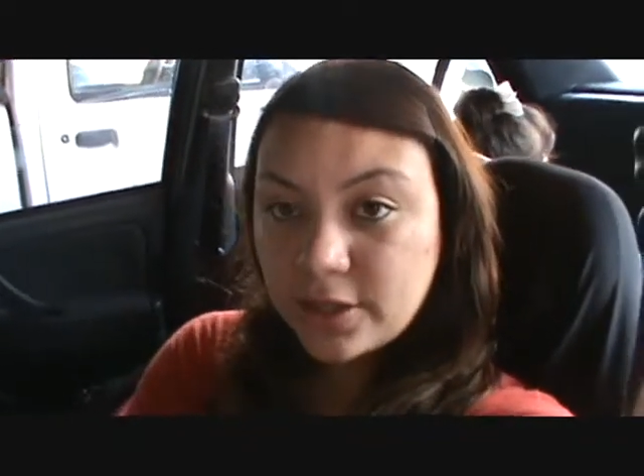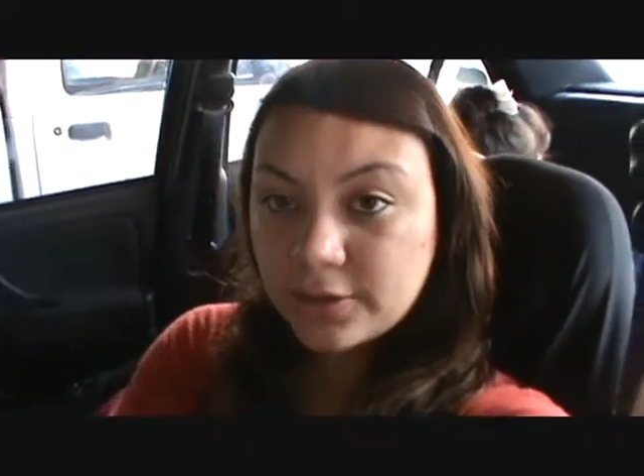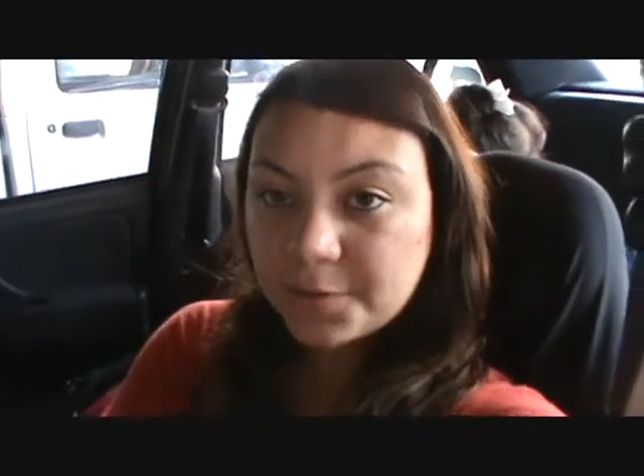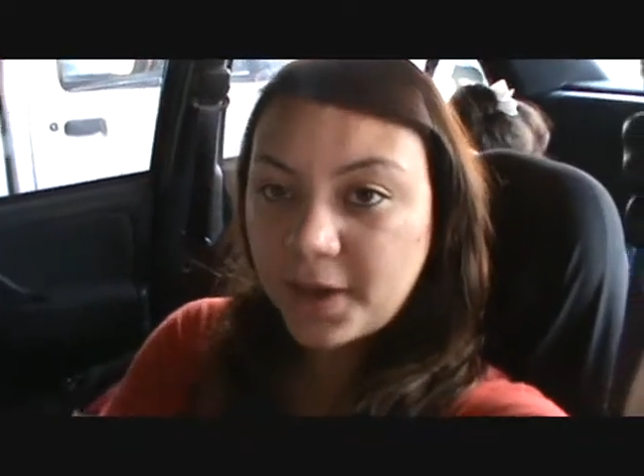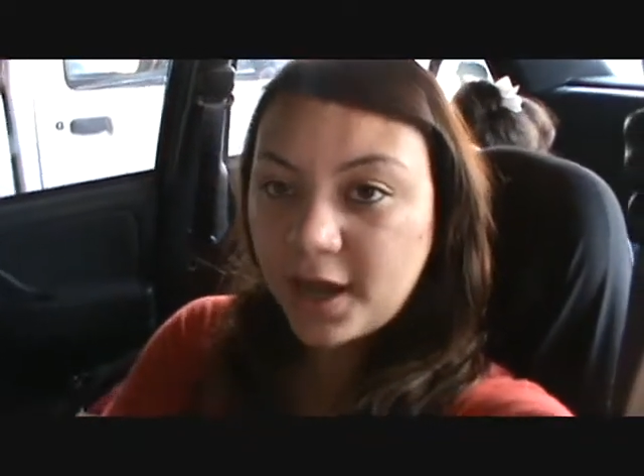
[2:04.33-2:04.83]

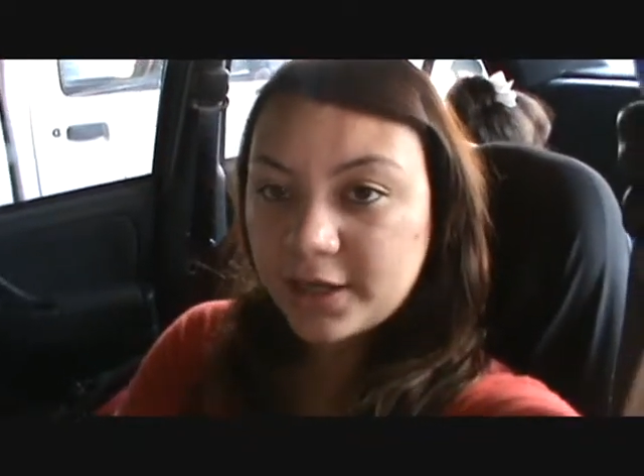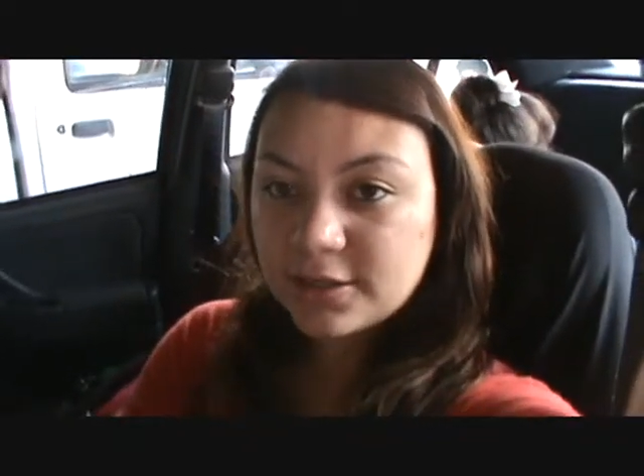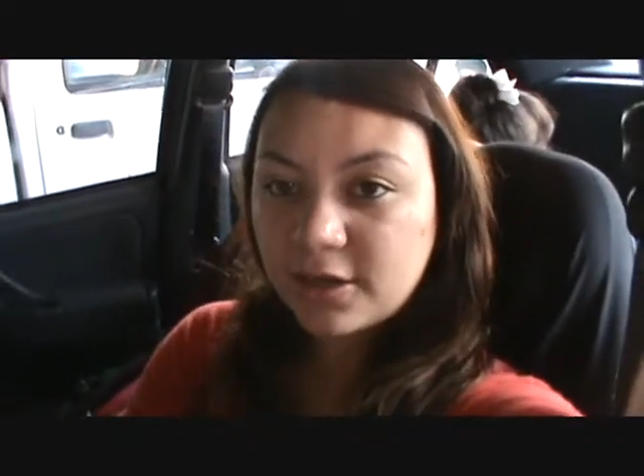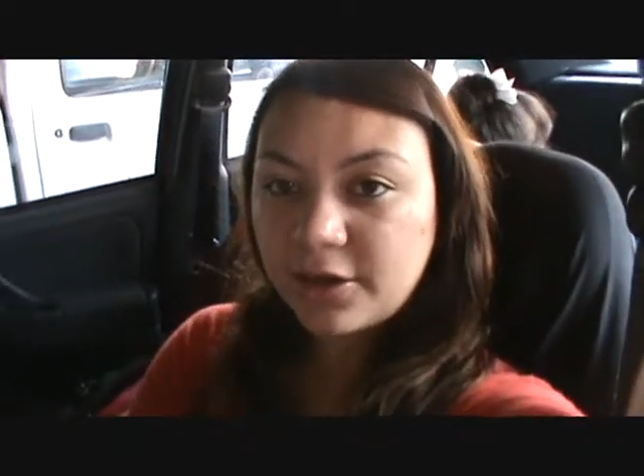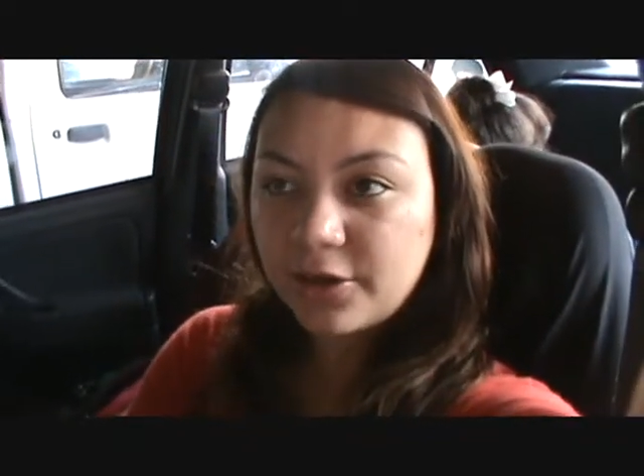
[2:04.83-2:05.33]
close by,
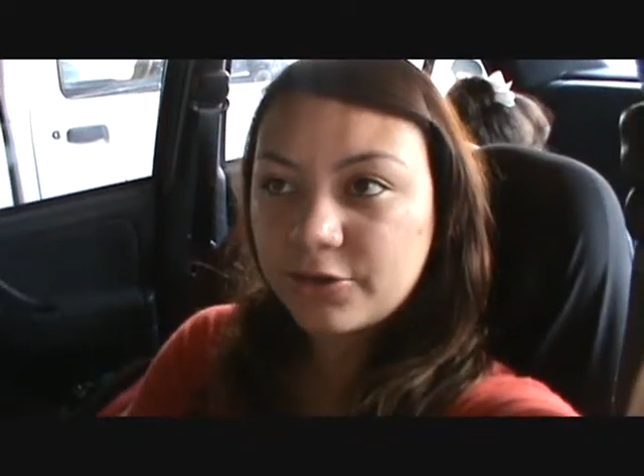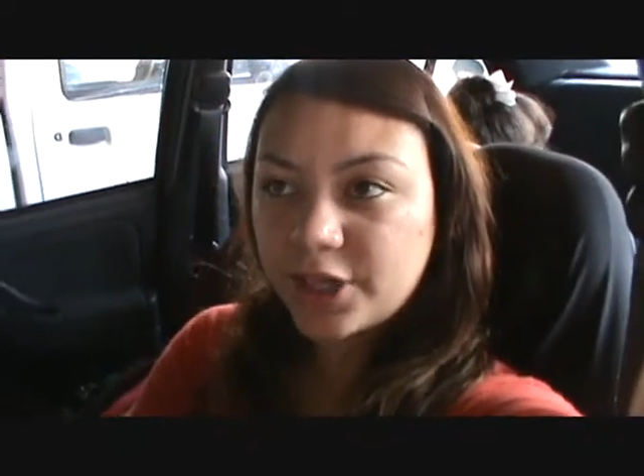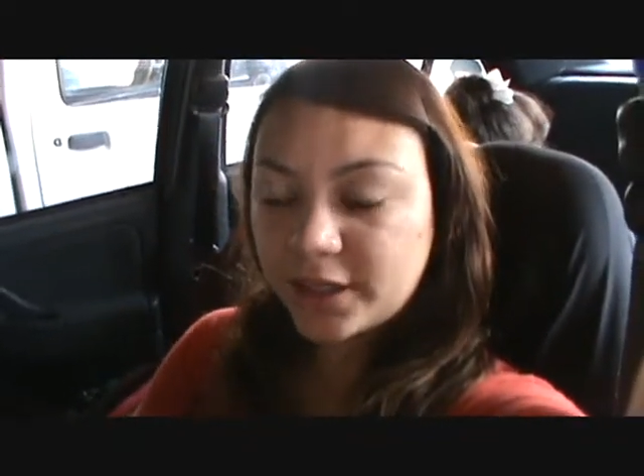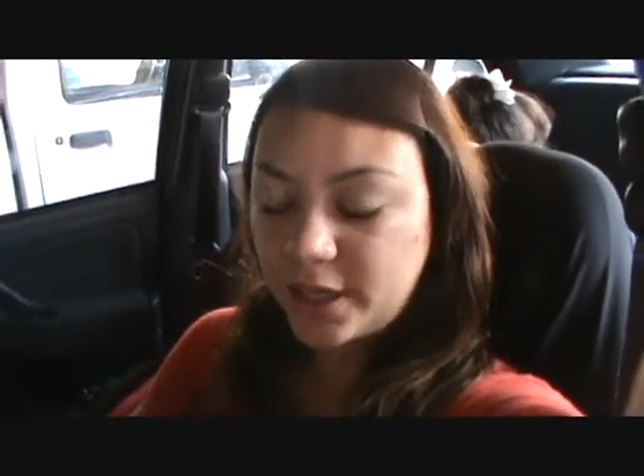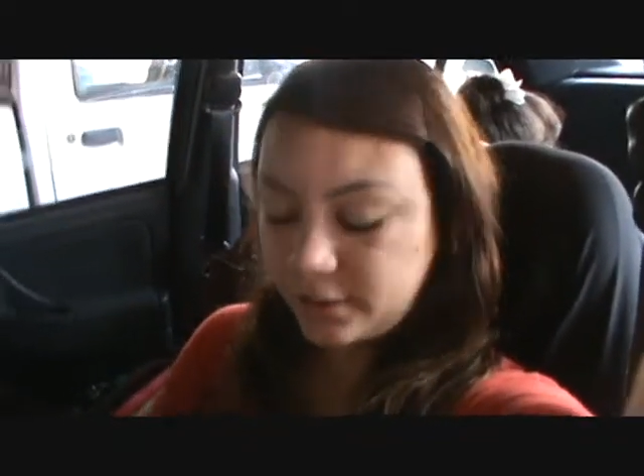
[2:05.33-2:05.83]
so I'm going to go
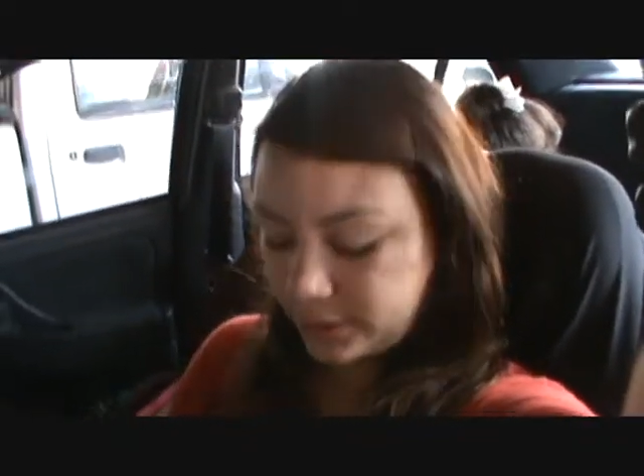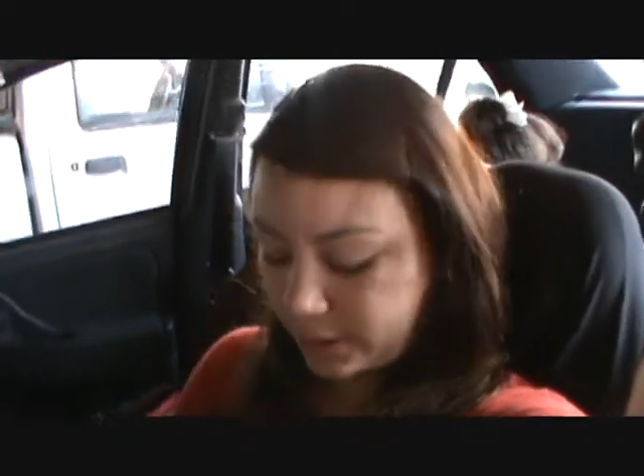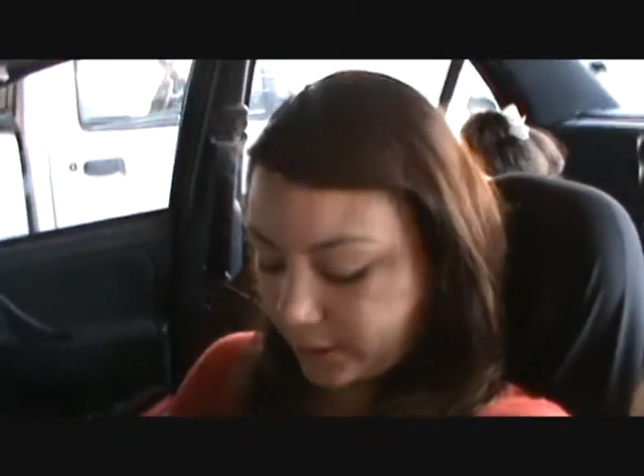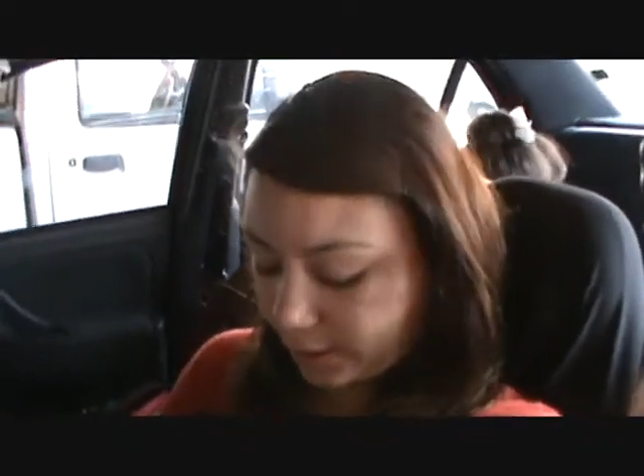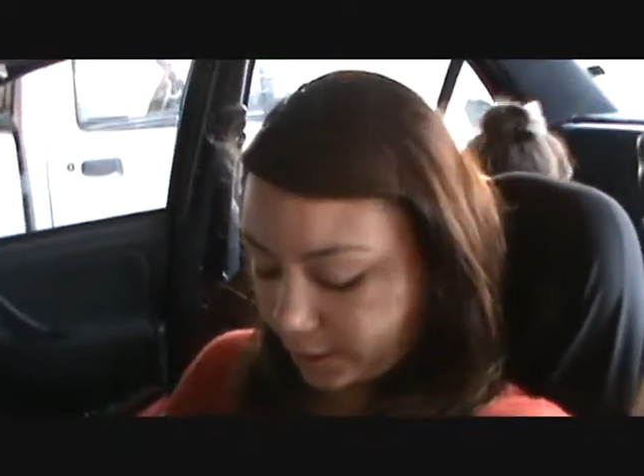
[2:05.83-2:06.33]
check that out
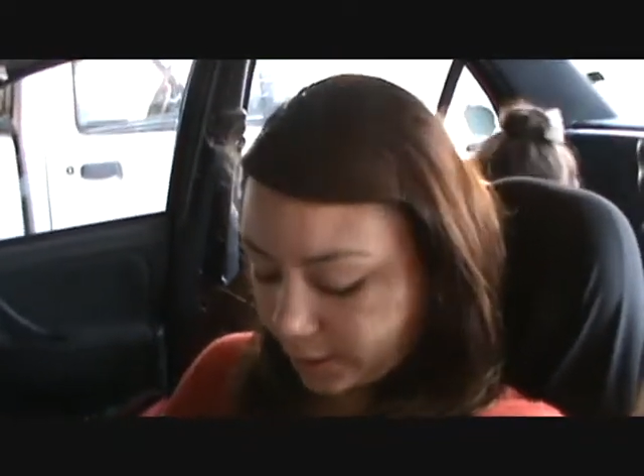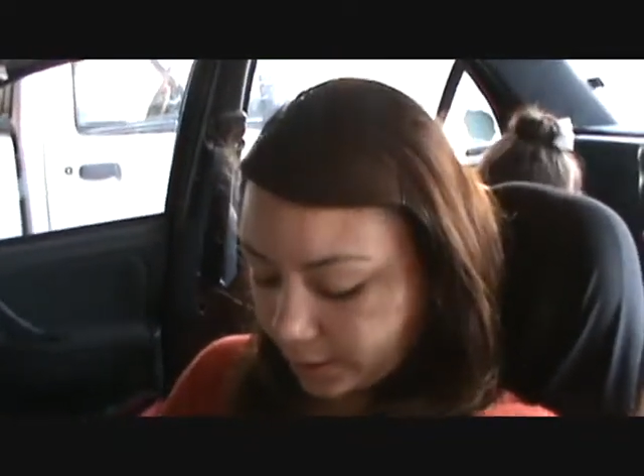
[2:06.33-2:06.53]
today